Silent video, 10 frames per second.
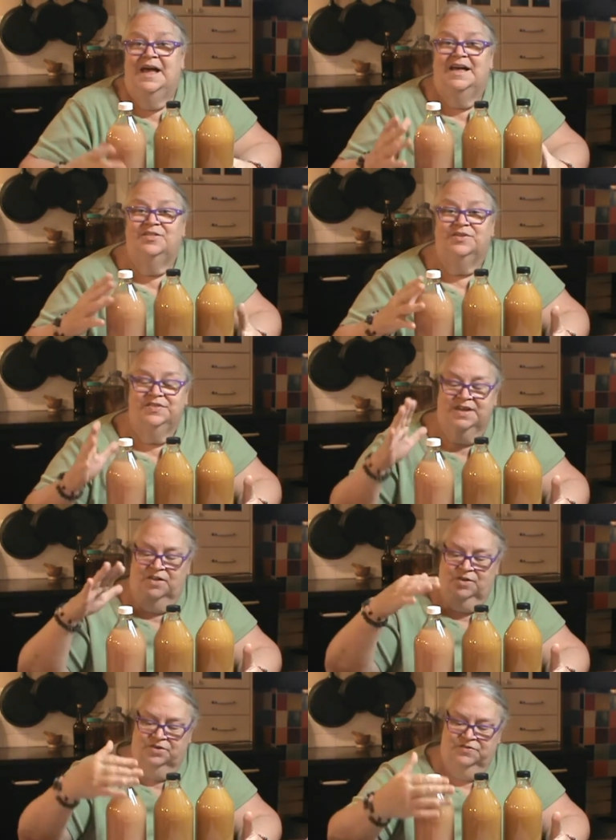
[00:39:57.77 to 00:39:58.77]
And look at the
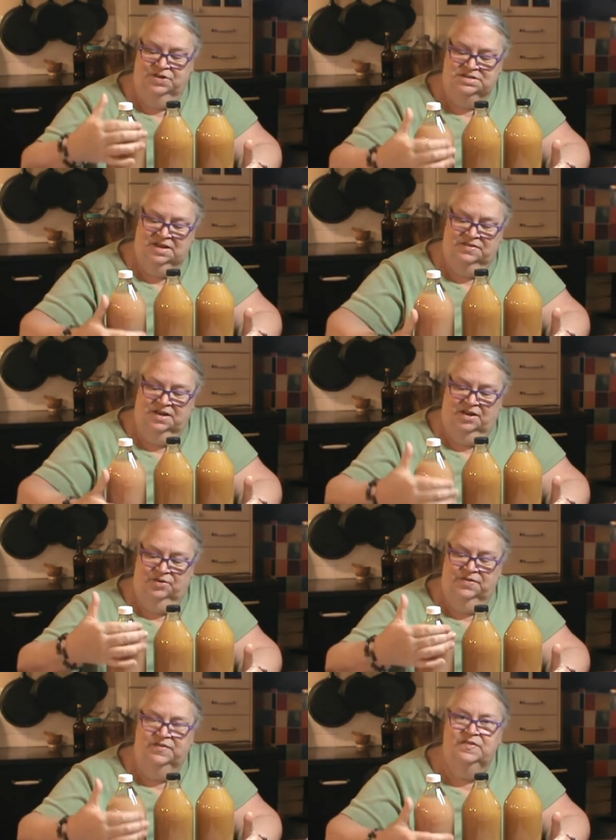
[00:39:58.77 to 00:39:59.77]
color. I don't know if you can tell the color.
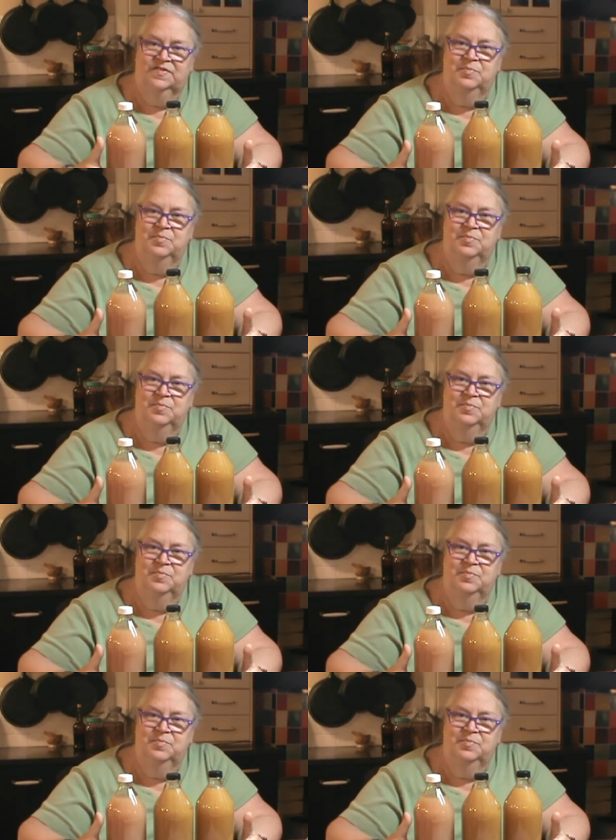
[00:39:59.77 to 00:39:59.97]
This is the